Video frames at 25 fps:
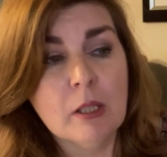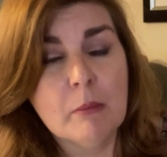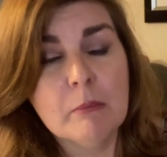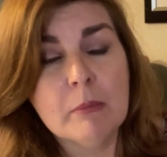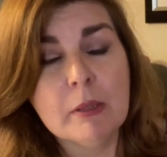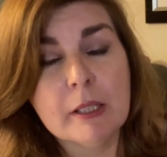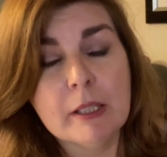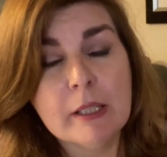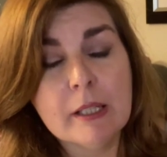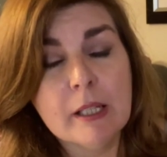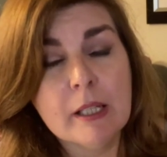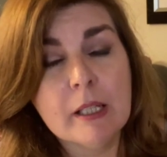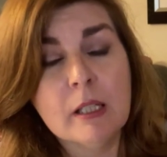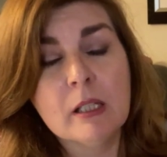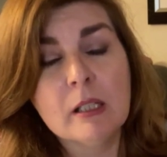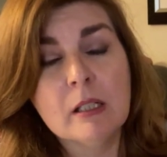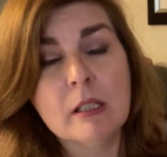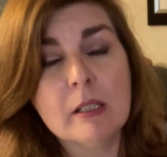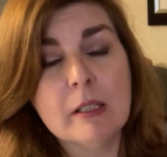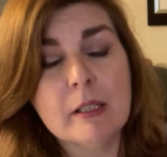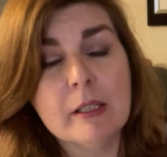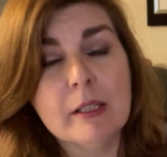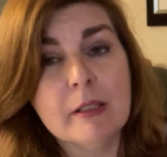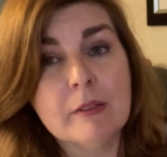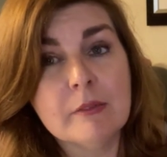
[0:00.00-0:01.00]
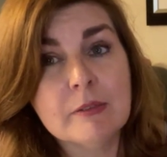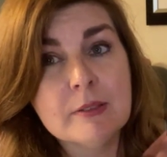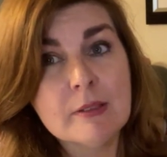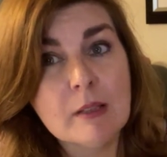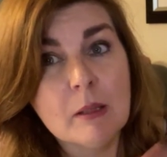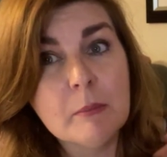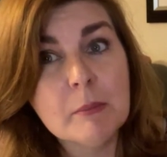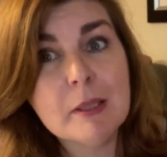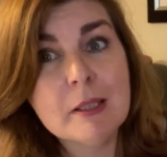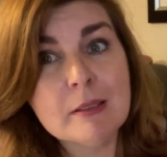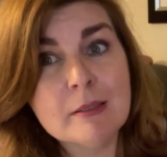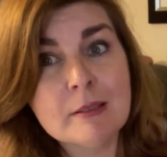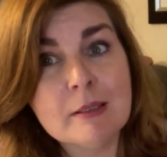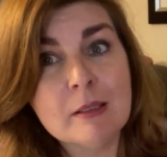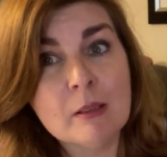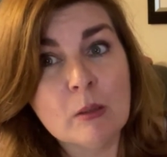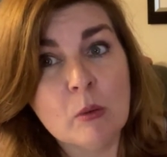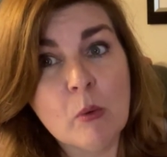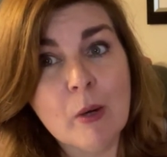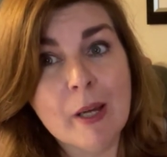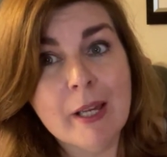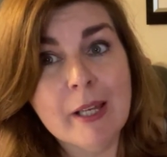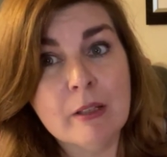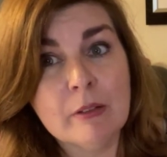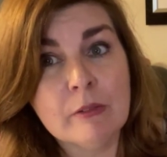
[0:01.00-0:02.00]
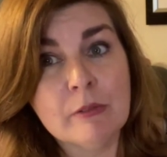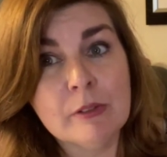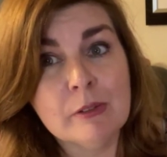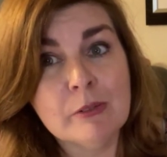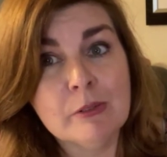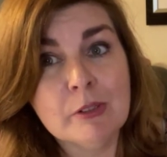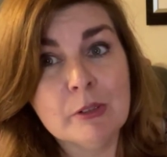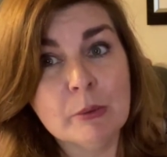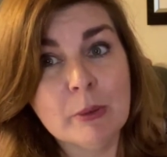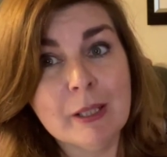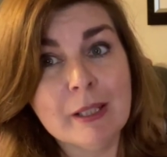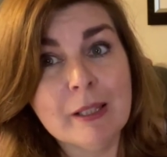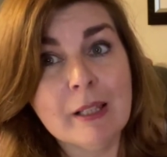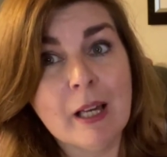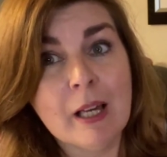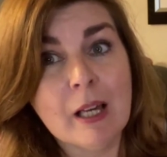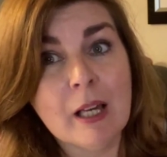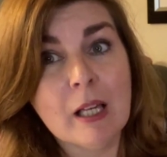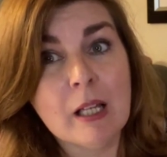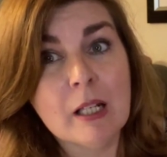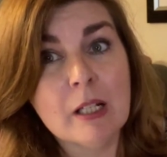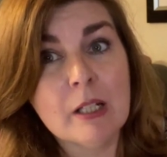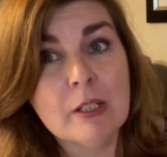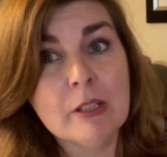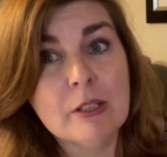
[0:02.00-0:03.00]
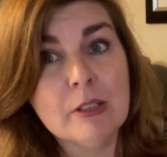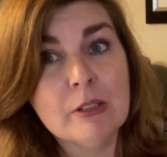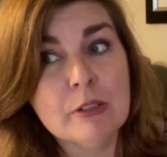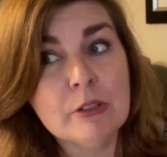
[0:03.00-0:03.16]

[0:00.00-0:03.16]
But again, if something's in the way of you doing that,